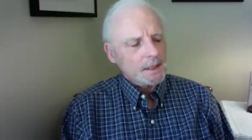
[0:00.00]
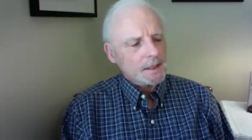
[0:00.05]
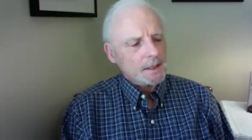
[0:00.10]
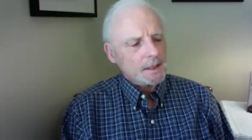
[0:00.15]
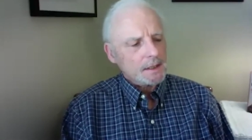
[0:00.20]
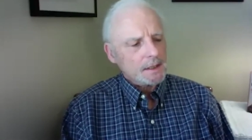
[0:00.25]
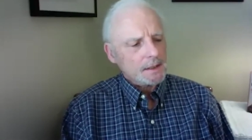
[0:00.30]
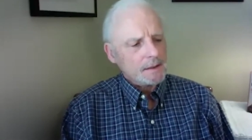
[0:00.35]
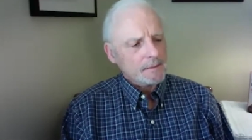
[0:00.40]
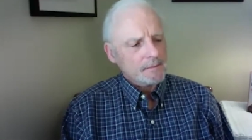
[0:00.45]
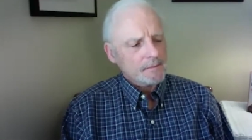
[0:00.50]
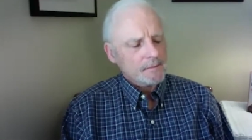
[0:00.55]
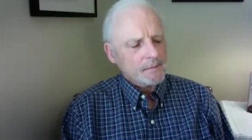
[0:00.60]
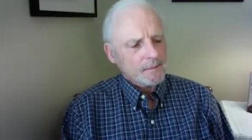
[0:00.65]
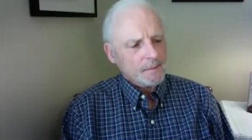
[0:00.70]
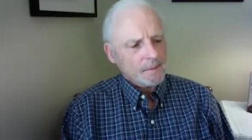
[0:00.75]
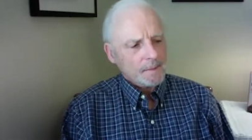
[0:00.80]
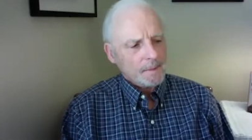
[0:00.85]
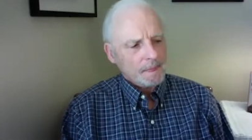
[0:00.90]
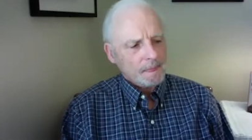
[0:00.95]

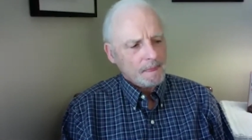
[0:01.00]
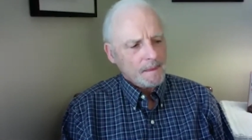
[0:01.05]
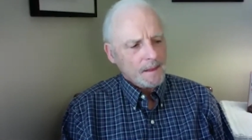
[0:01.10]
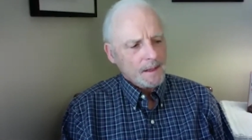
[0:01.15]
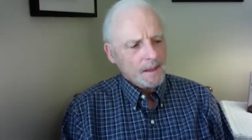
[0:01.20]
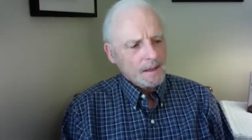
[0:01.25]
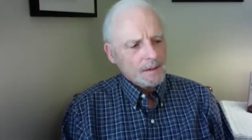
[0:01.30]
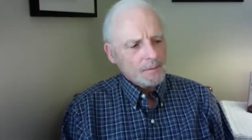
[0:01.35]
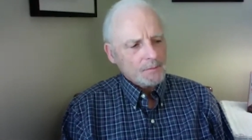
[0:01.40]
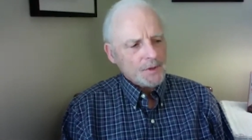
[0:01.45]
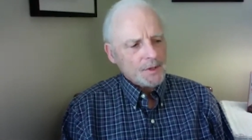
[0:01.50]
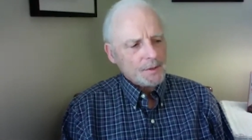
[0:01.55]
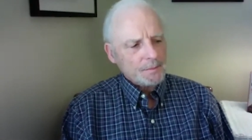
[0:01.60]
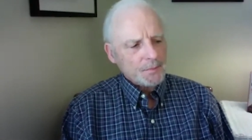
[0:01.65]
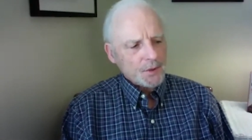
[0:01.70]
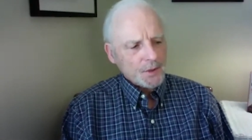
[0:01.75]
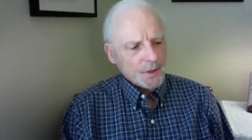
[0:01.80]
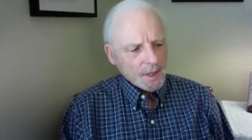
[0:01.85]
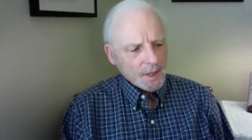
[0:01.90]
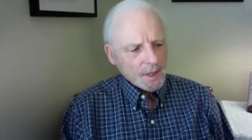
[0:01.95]
The
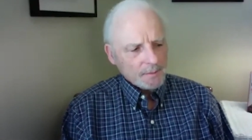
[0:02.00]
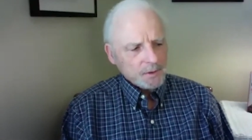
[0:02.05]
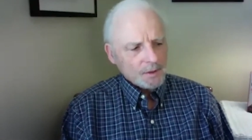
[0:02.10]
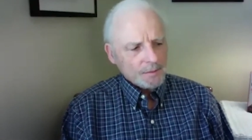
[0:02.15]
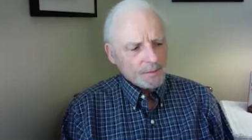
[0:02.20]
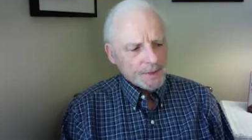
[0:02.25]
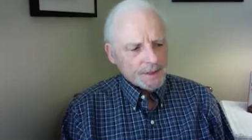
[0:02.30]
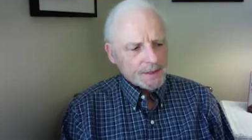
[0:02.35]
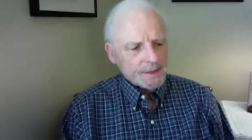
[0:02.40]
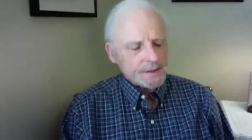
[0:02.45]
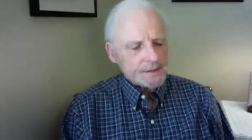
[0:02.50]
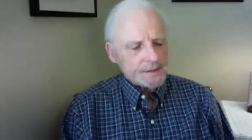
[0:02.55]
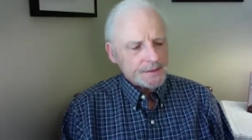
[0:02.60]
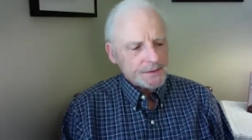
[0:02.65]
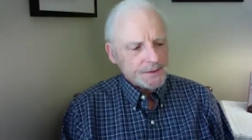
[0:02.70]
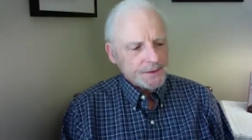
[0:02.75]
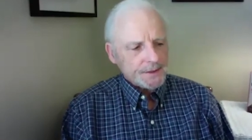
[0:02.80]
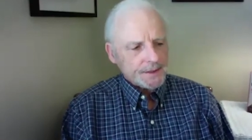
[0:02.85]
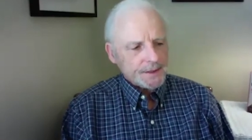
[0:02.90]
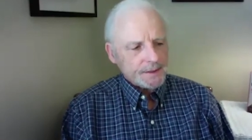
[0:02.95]
problem
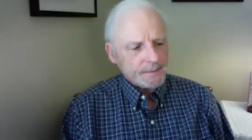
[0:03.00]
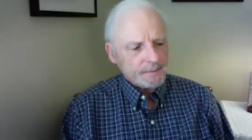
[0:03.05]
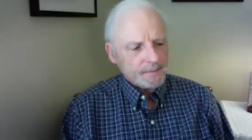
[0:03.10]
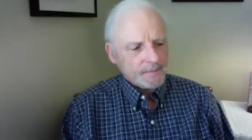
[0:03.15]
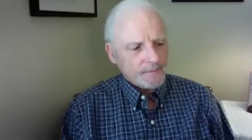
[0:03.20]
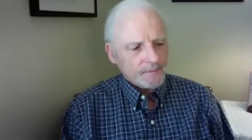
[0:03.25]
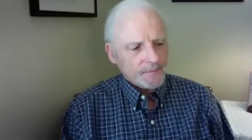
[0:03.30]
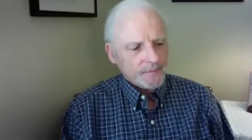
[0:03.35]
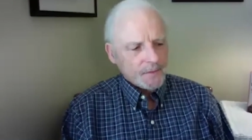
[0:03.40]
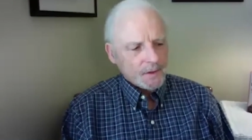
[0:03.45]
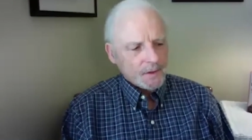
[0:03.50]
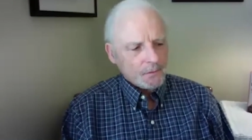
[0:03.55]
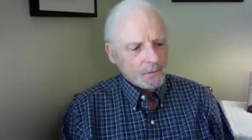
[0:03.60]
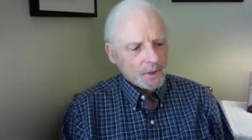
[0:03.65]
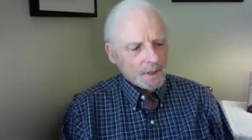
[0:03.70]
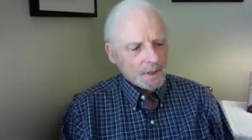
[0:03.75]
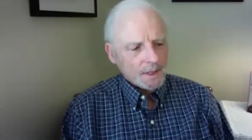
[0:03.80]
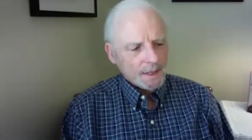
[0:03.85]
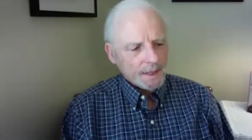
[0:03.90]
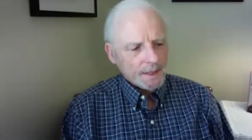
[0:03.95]
is that
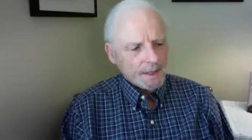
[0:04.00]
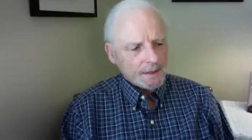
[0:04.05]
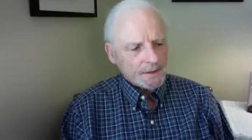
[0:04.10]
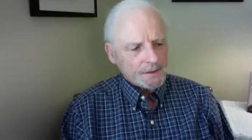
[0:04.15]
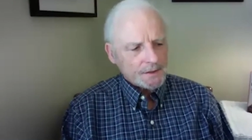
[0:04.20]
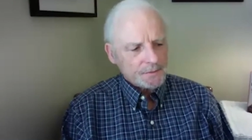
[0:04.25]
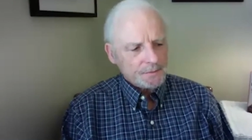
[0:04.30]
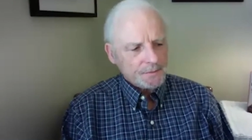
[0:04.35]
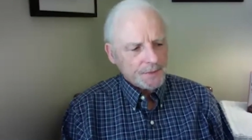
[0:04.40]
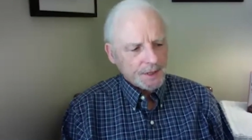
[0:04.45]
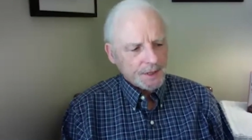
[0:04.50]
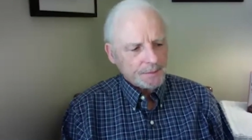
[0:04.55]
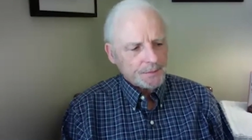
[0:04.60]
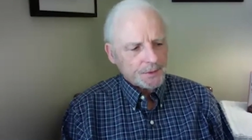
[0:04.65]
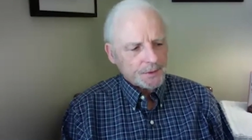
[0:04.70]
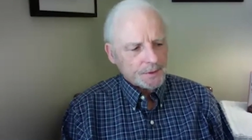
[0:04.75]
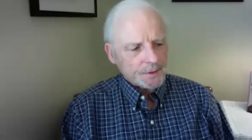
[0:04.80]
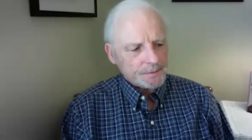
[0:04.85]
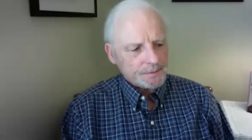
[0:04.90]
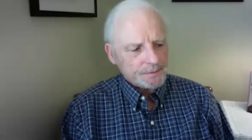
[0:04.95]
when I ask
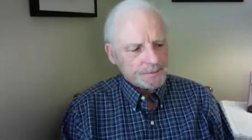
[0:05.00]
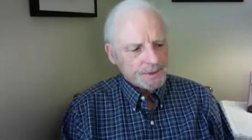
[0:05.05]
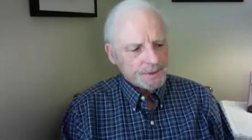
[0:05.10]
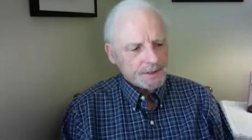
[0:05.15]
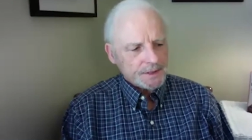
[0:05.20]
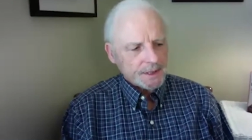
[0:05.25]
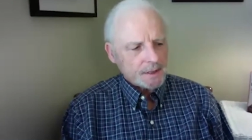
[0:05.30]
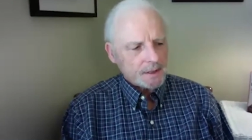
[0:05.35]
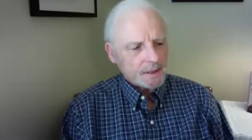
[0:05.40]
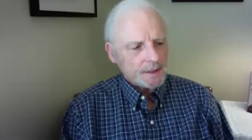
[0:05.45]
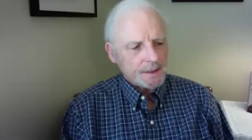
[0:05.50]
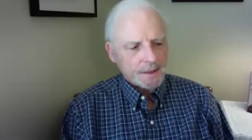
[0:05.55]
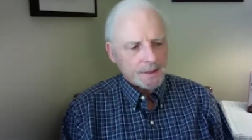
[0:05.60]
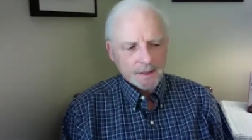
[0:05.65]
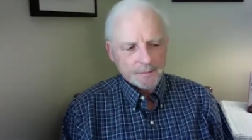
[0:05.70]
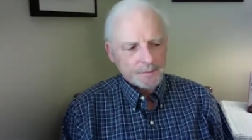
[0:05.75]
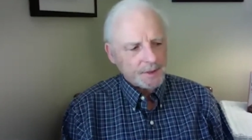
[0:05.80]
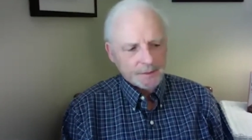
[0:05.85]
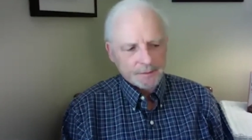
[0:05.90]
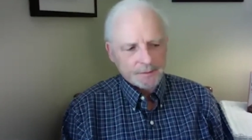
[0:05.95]
people, particularly
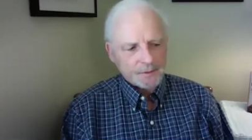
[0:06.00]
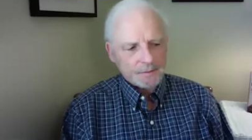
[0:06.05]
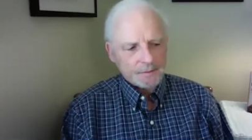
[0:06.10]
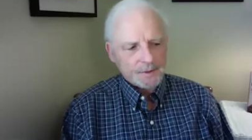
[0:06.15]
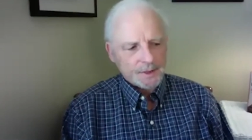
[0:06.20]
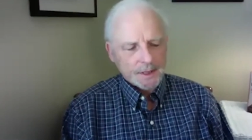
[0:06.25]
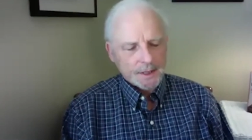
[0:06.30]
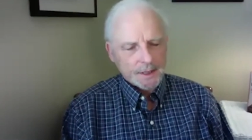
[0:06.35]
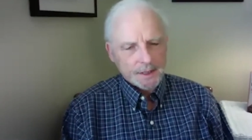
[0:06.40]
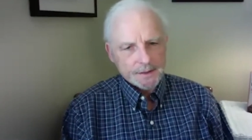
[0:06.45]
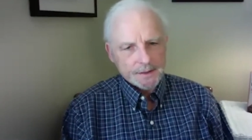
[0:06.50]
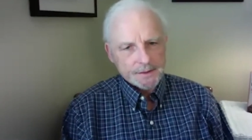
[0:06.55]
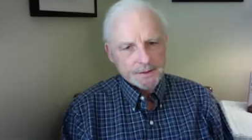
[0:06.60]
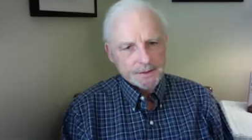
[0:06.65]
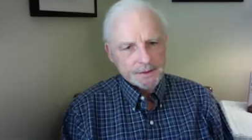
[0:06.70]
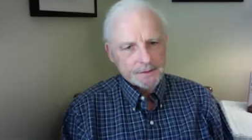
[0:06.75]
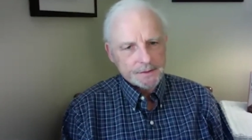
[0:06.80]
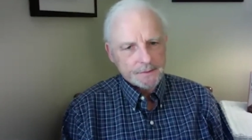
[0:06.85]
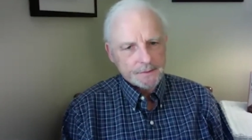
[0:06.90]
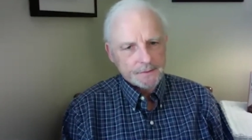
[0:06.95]
young people, but I ask
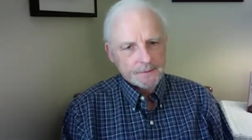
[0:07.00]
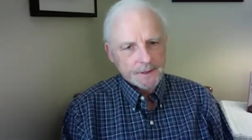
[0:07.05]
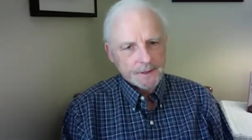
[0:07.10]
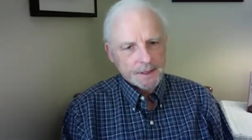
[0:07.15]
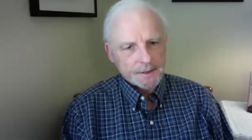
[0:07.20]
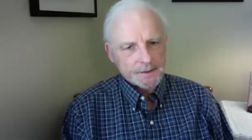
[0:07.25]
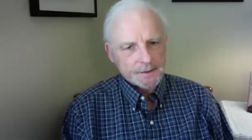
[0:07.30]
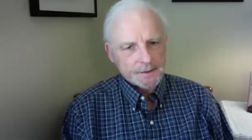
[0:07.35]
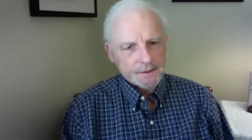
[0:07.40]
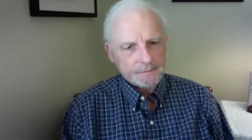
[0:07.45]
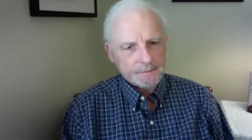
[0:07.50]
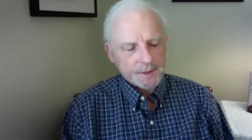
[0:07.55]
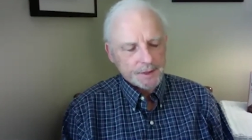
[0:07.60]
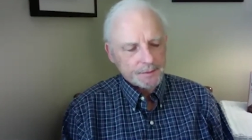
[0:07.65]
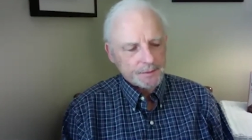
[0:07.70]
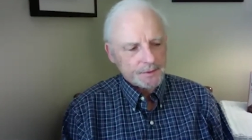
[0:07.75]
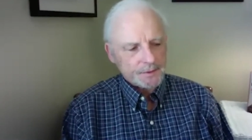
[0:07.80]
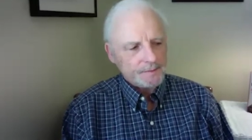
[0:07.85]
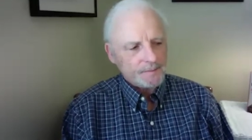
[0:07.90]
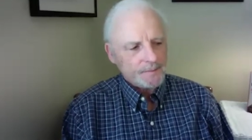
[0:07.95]
this of lots of
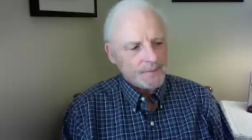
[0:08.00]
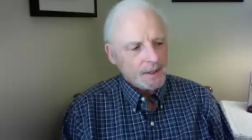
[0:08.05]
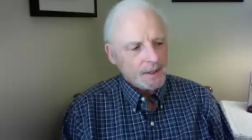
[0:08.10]
people,